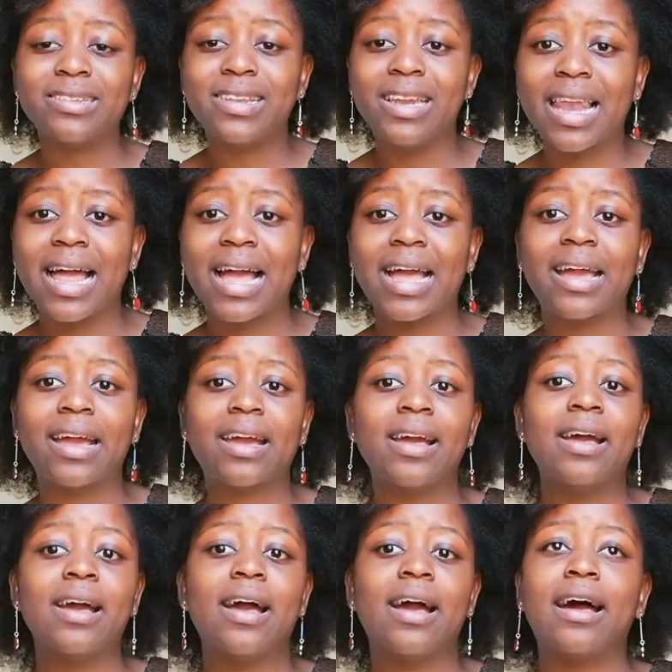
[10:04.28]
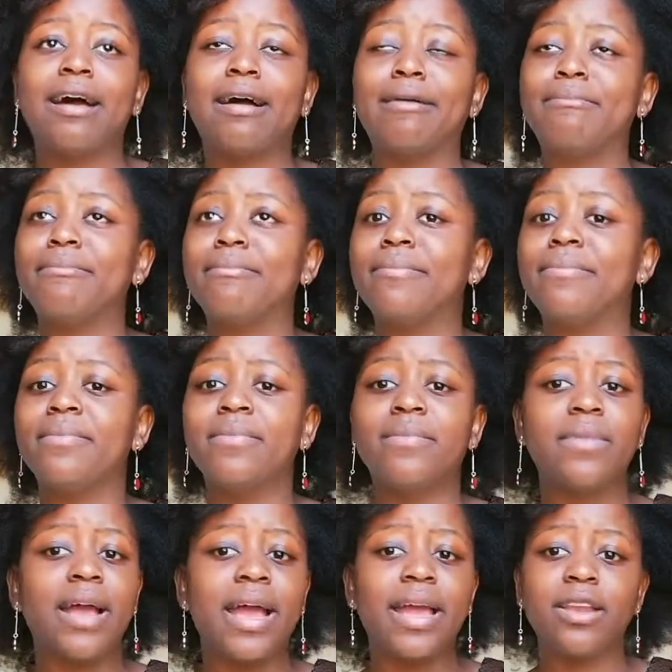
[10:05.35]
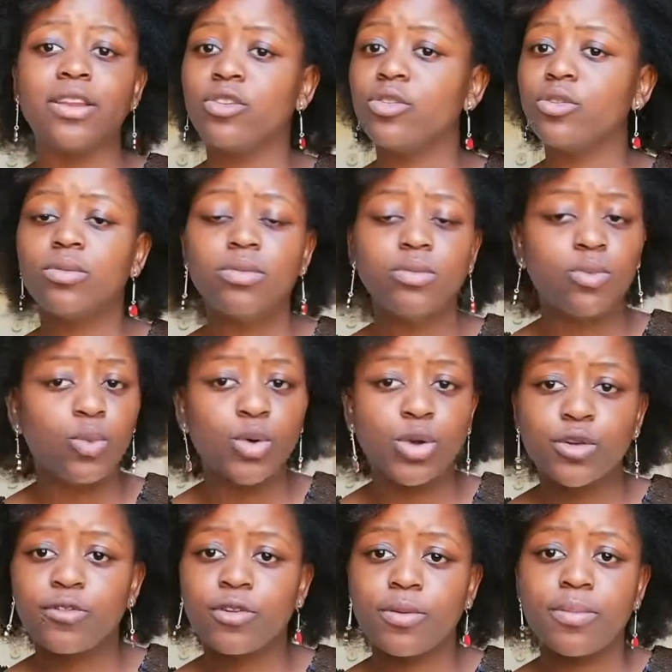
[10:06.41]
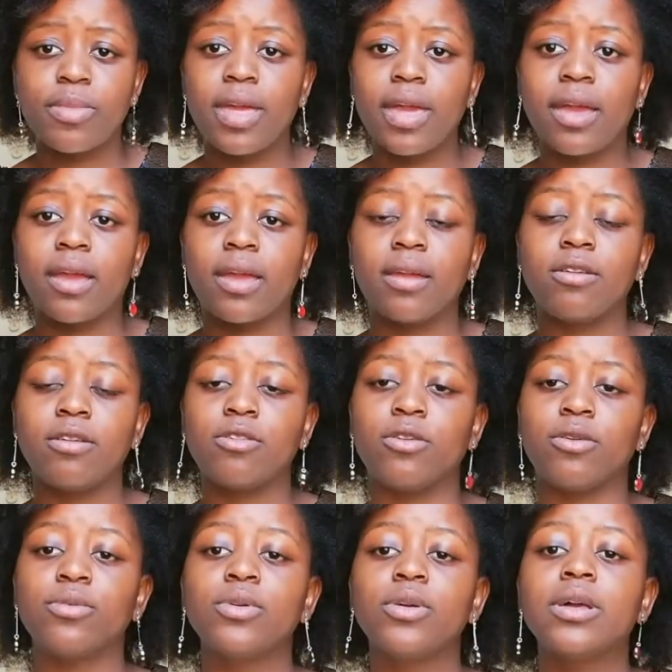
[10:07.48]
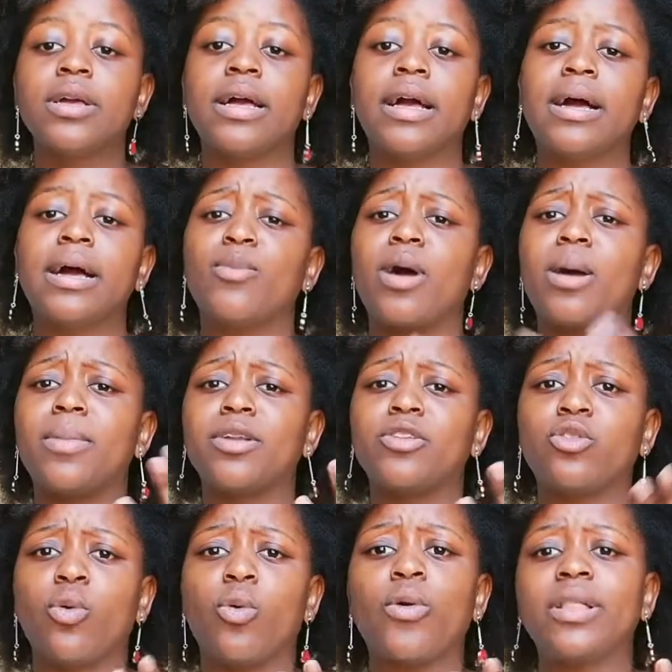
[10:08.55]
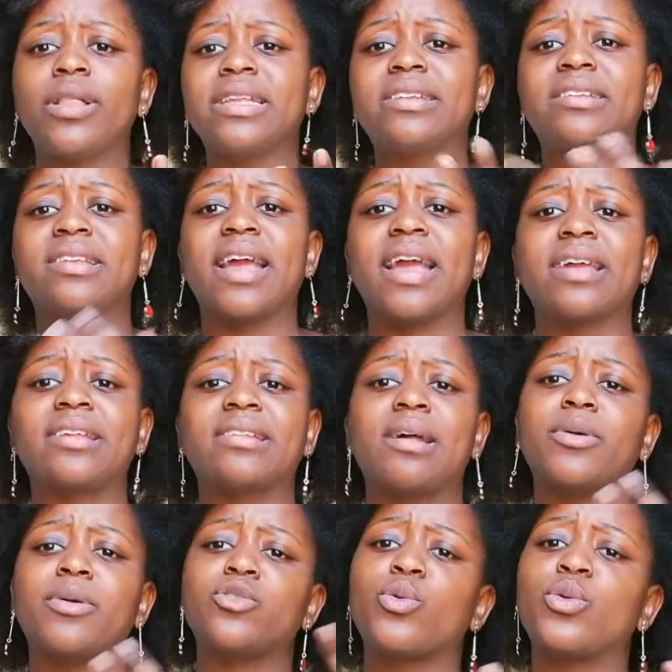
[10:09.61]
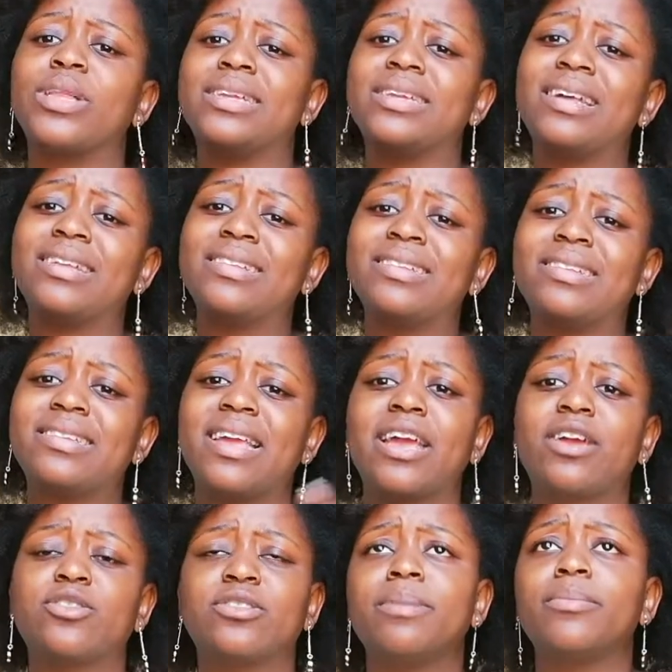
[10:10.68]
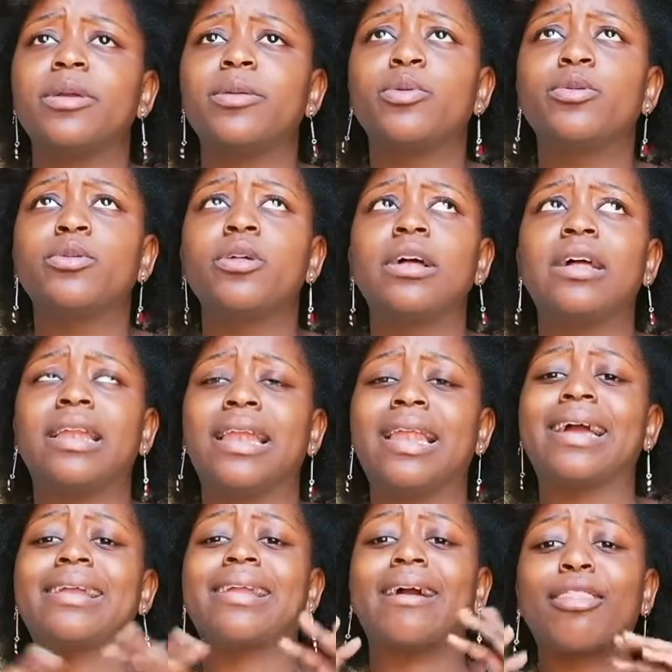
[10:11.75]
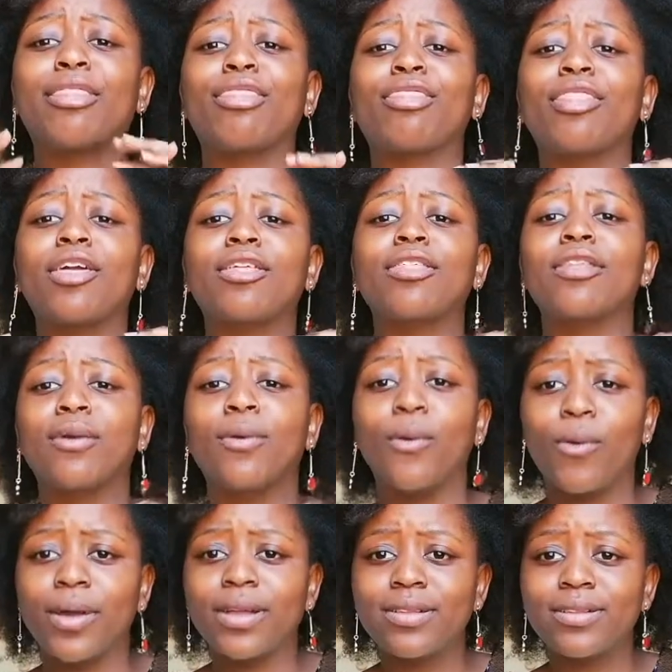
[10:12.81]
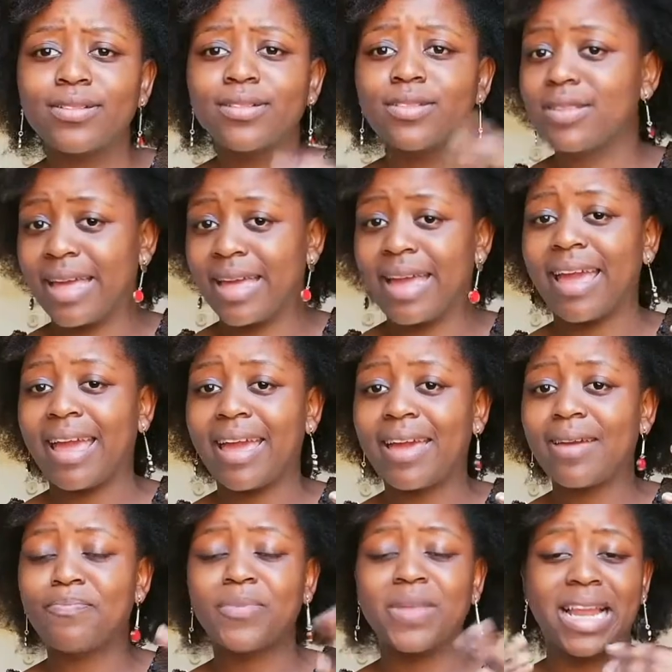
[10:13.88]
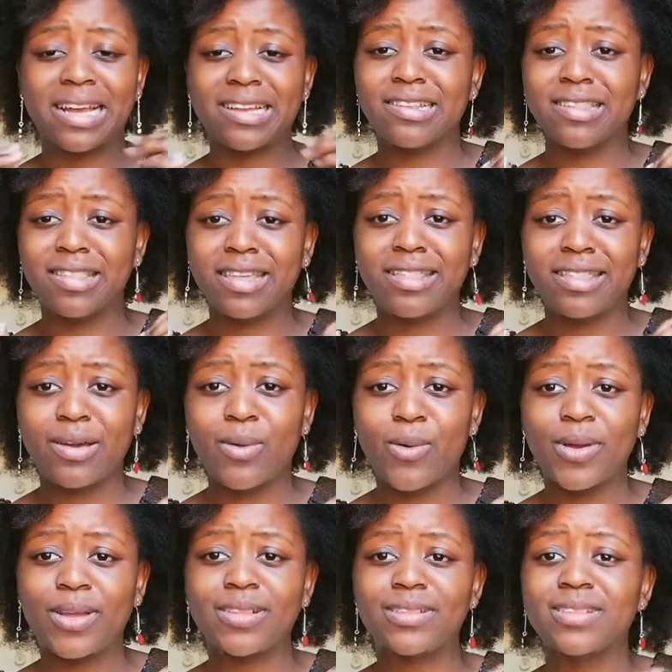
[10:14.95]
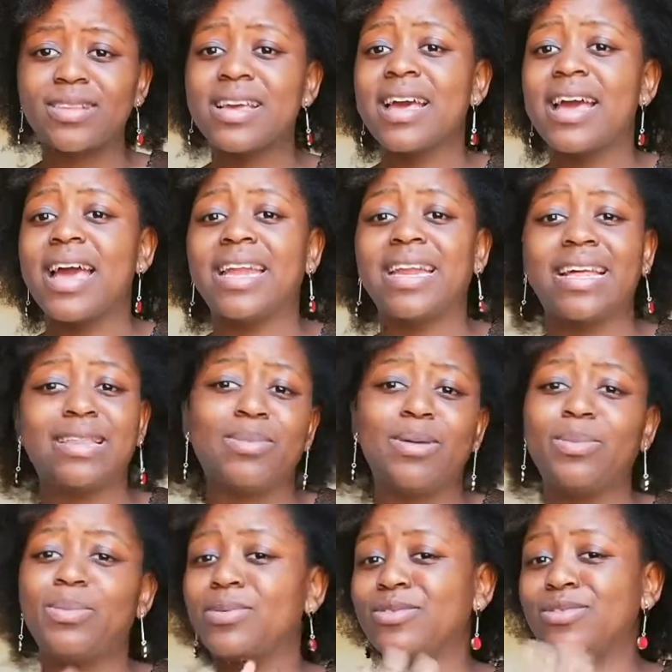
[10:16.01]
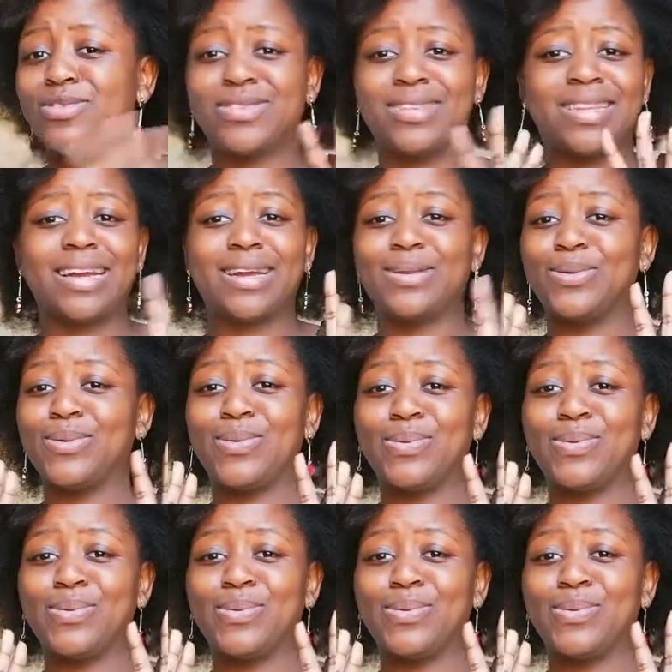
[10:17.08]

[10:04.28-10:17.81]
like, and work from there, you know, how much oil it takes, how much oil it doesn't take, because some people like thick oils, their hair likes thick oils, and other people it's just like no.